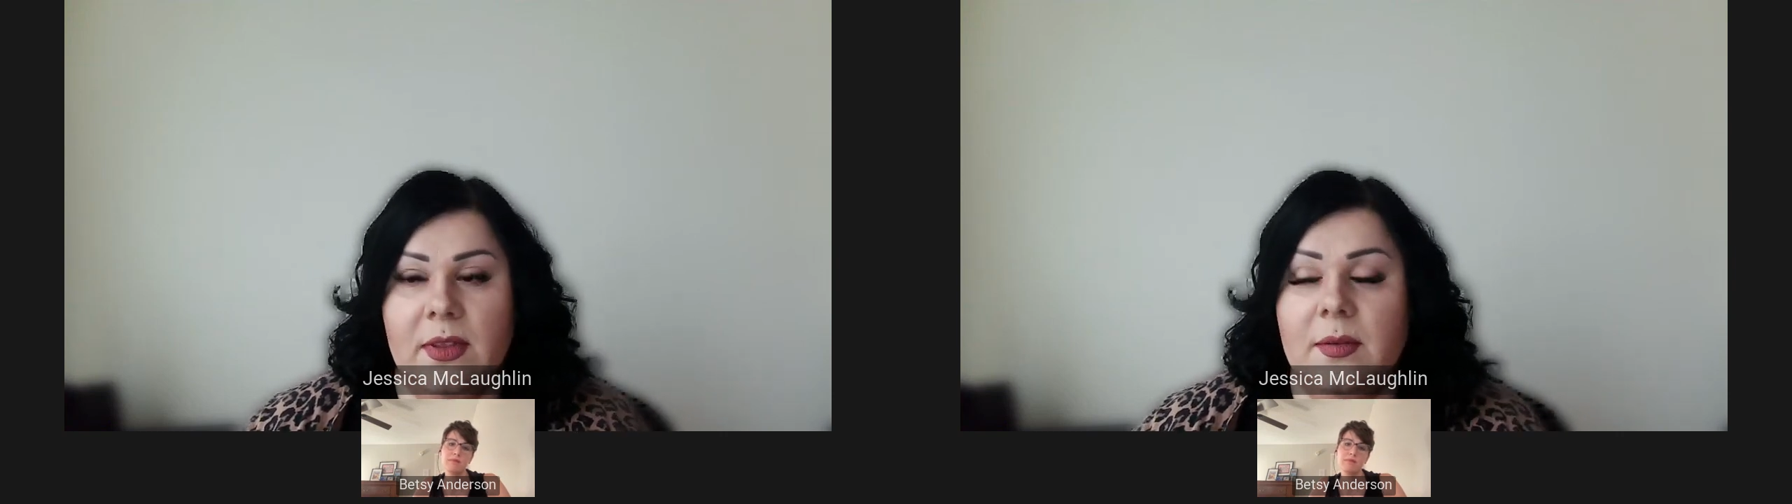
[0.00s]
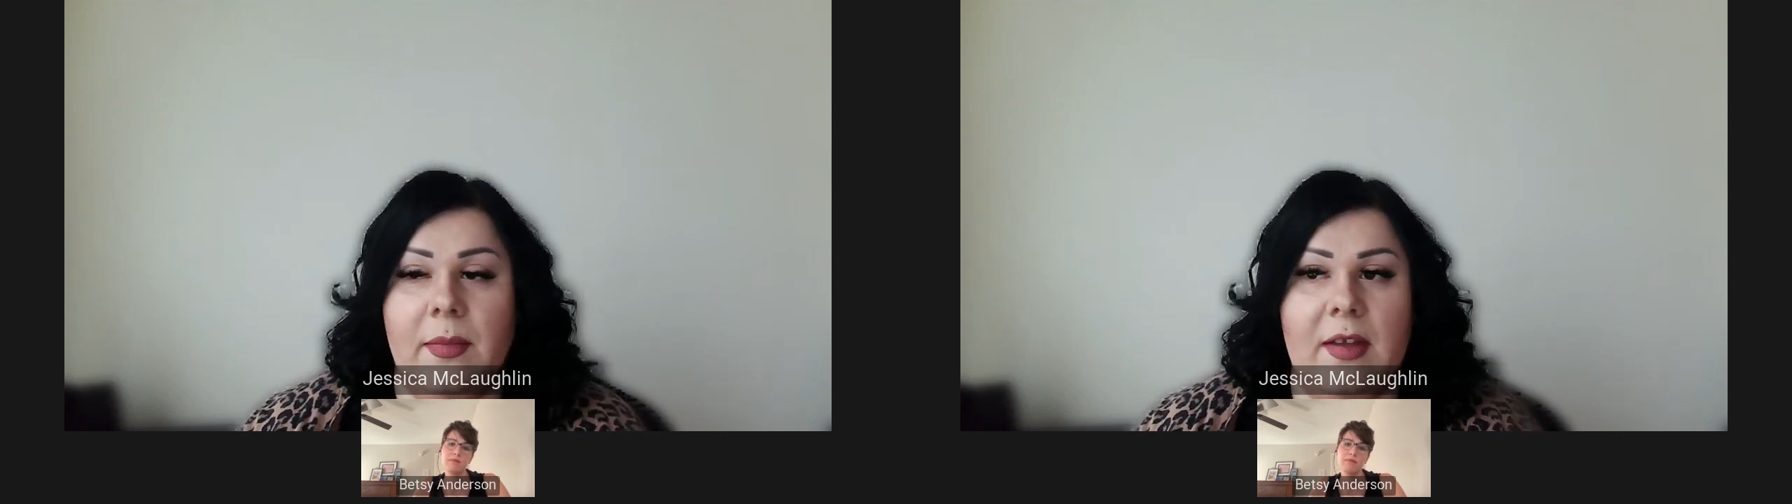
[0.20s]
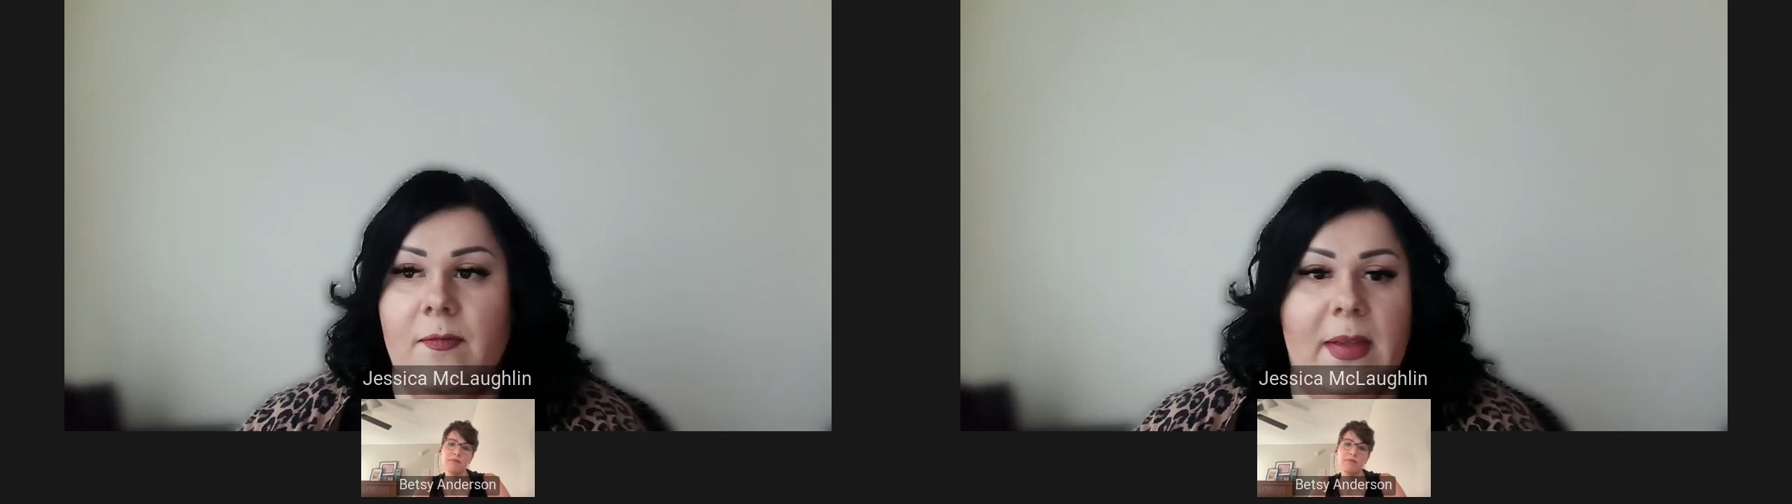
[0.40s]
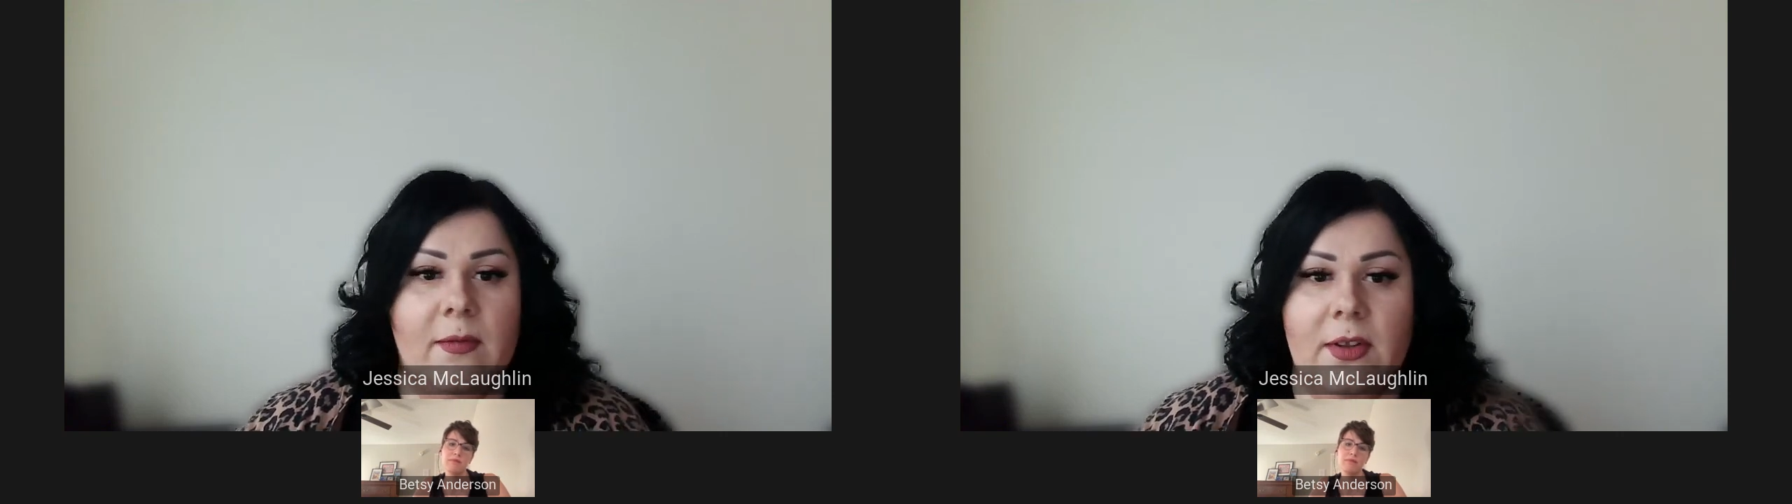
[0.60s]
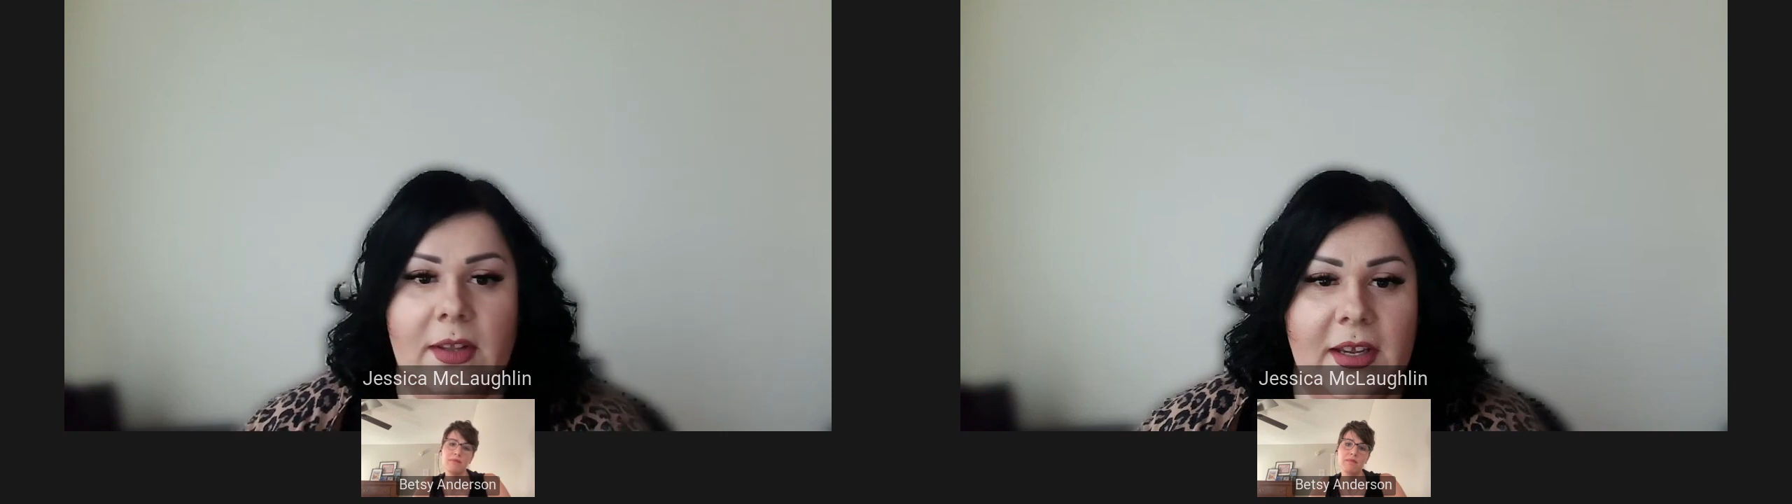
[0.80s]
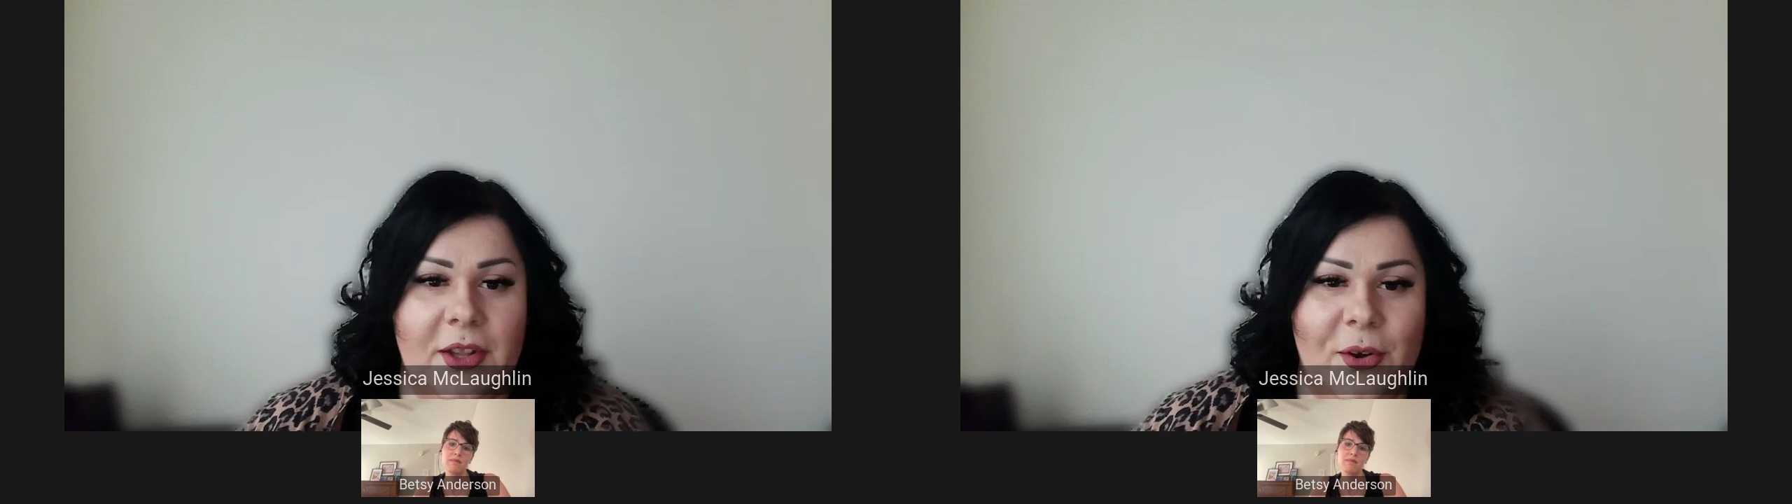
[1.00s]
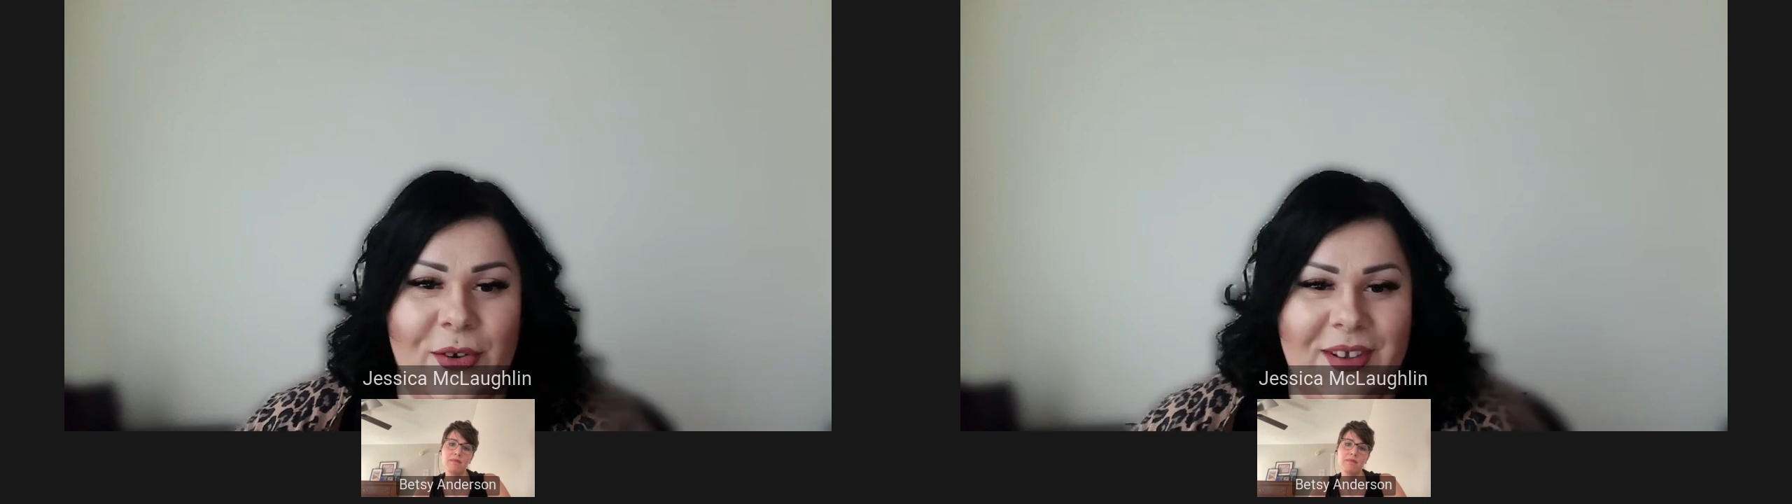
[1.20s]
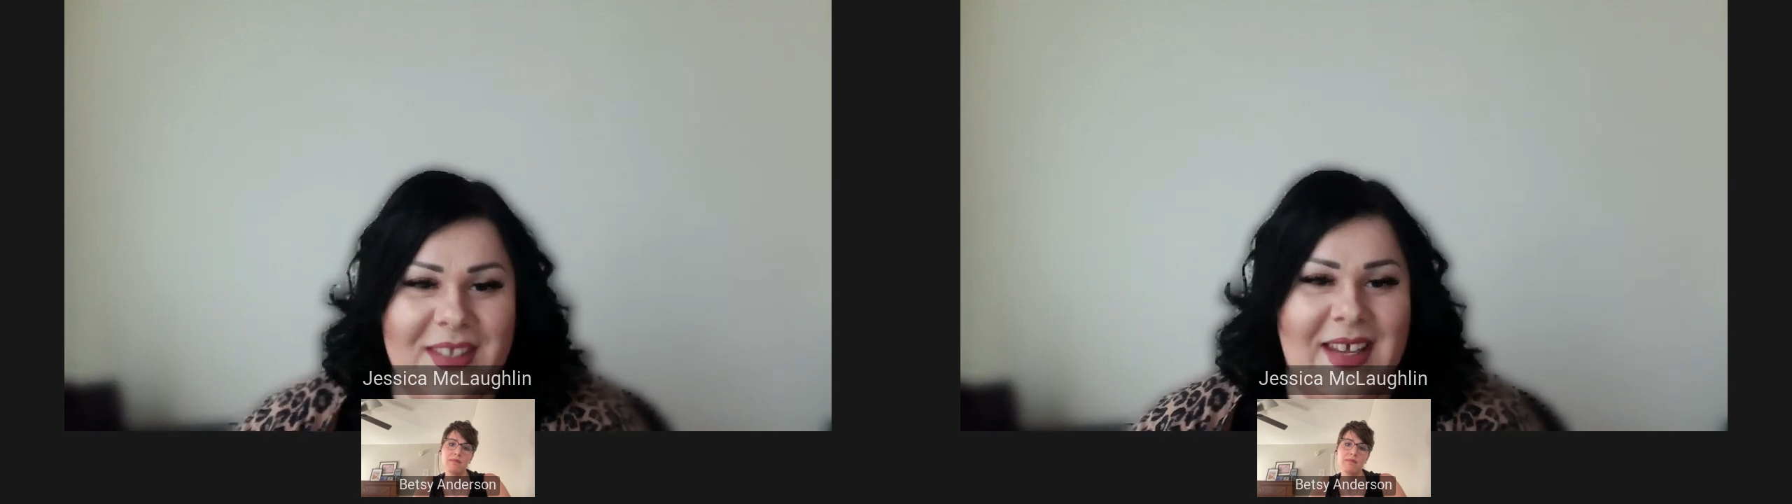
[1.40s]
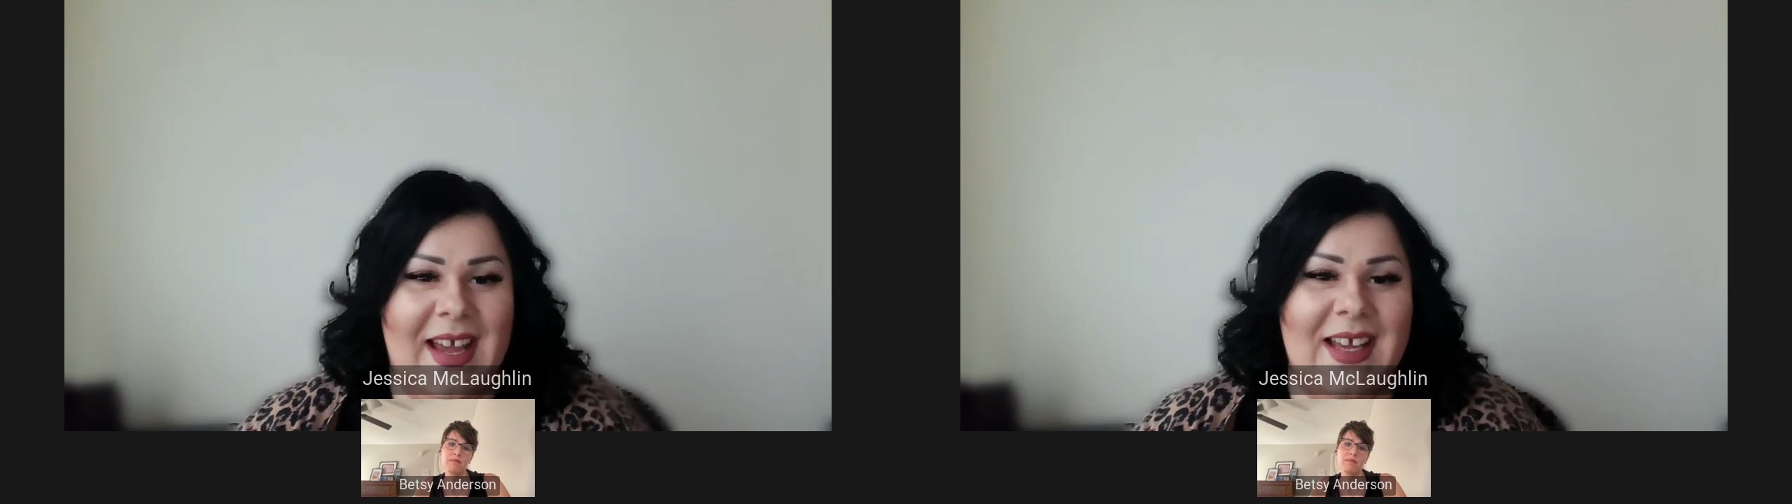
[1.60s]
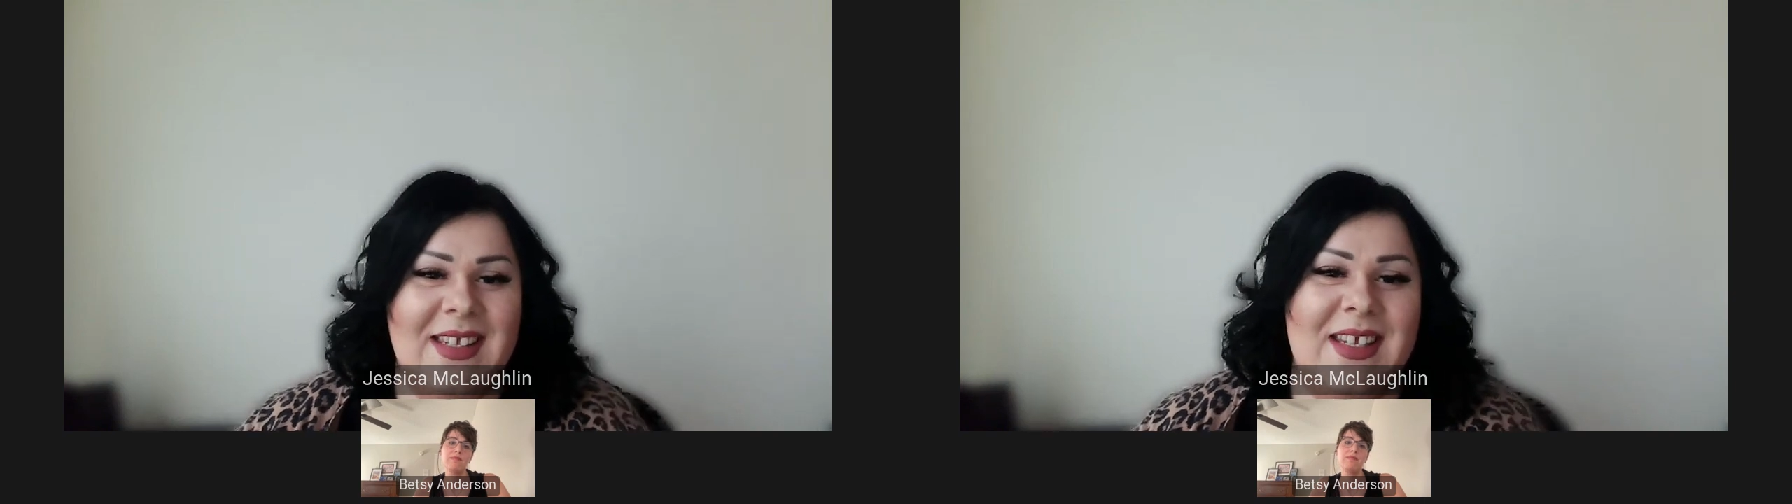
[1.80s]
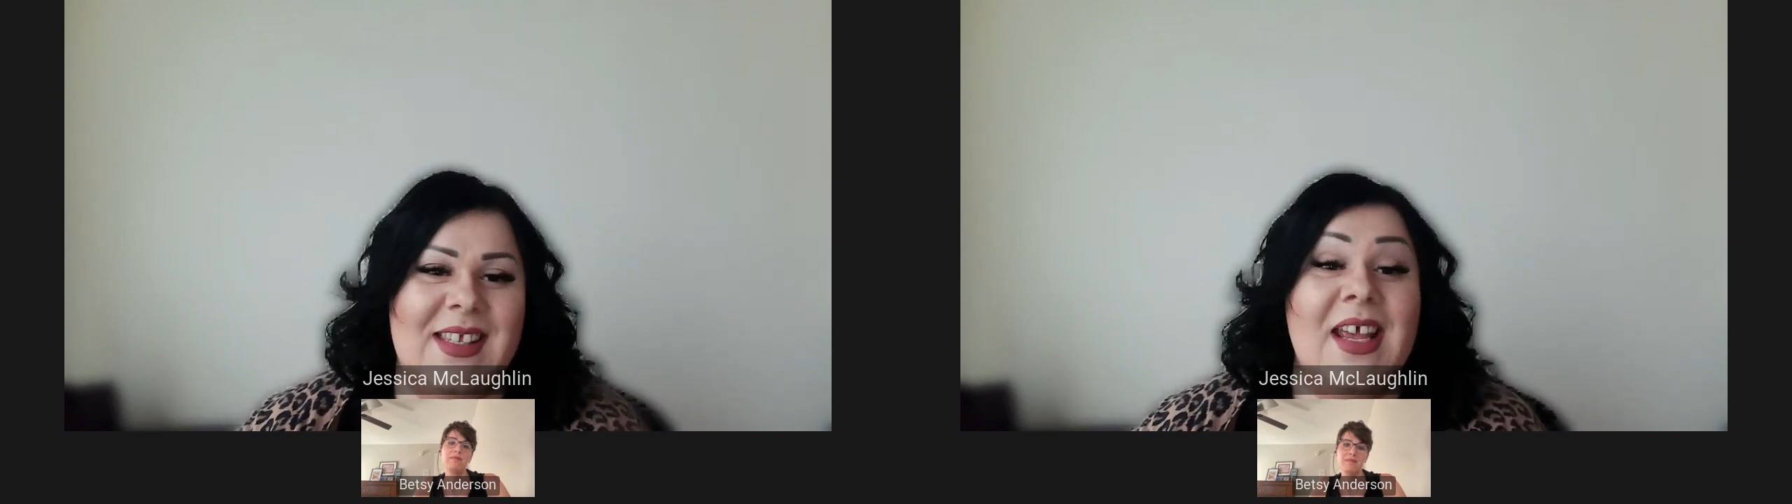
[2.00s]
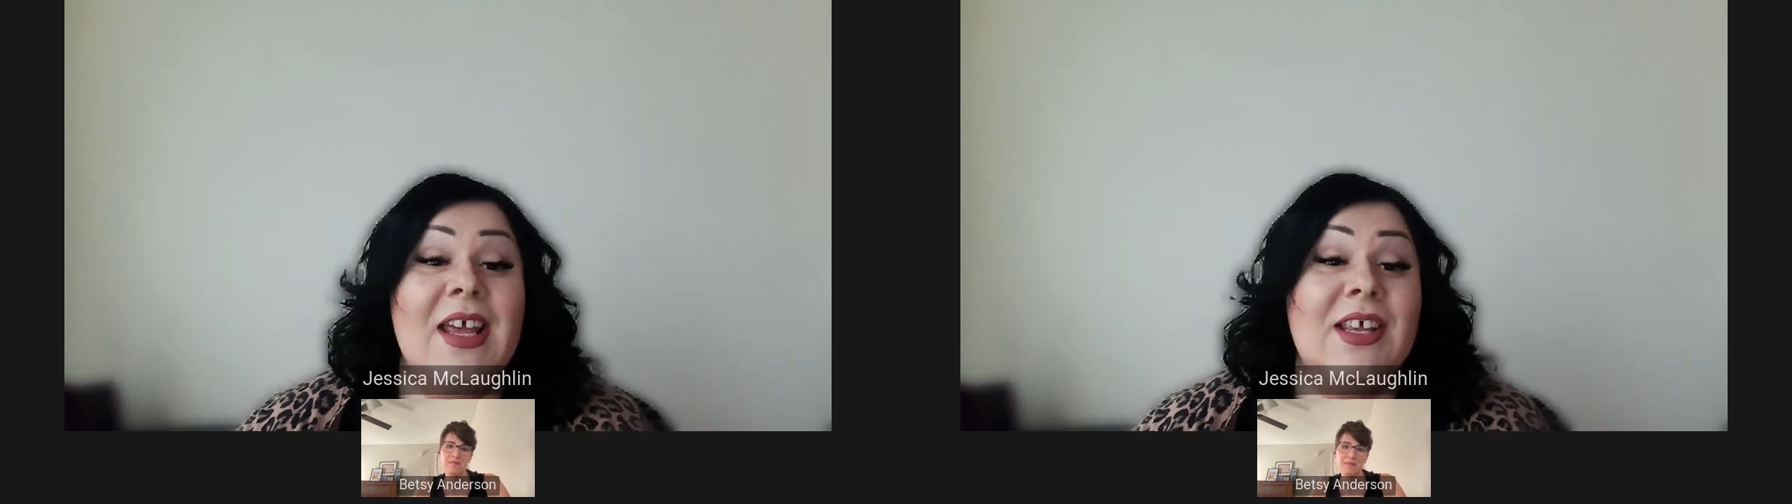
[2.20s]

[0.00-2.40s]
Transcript: my favorite thing in the world to ask, is,